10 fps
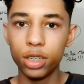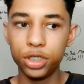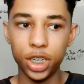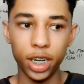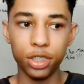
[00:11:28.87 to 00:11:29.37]

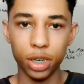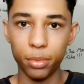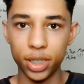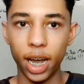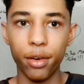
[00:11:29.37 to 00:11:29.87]
change
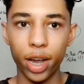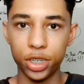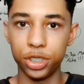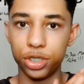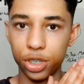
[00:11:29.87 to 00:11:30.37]
our
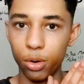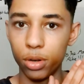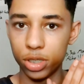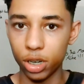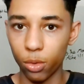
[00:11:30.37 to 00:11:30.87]
direction to go
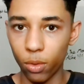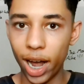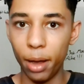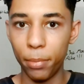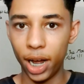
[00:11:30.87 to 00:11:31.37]
onto the
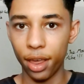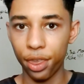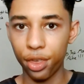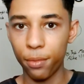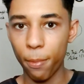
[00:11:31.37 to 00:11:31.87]
right
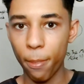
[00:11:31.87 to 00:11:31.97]
path.